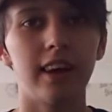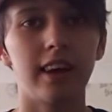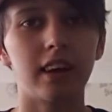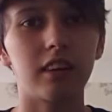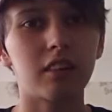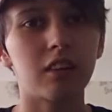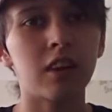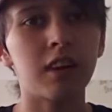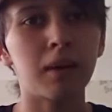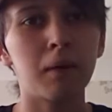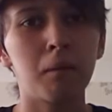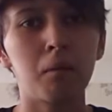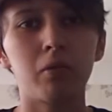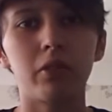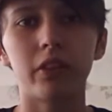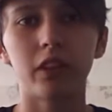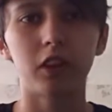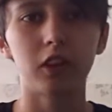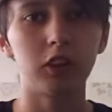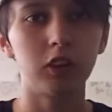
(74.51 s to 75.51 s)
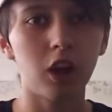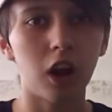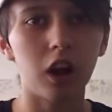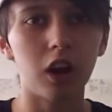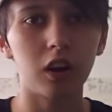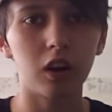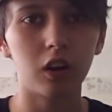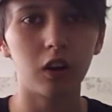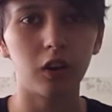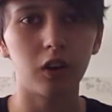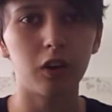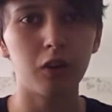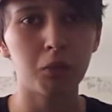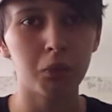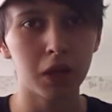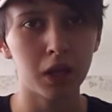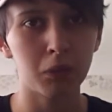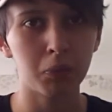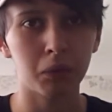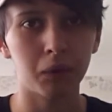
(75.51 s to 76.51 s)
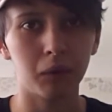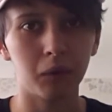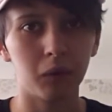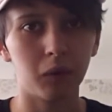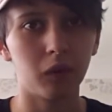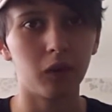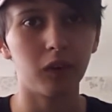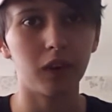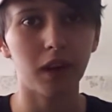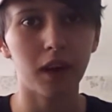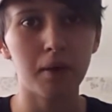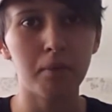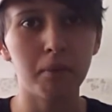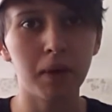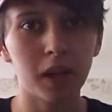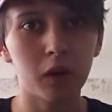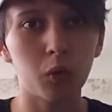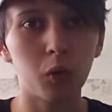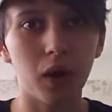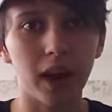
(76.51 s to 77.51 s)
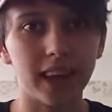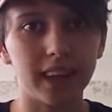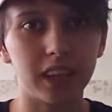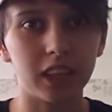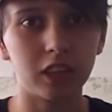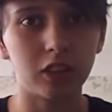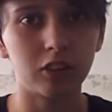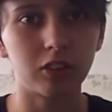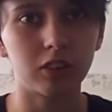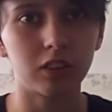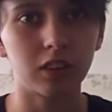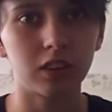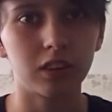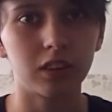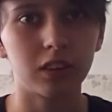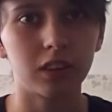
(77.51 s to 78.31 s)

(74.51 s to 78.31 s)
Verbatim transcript: It's like young people or like middle-aged.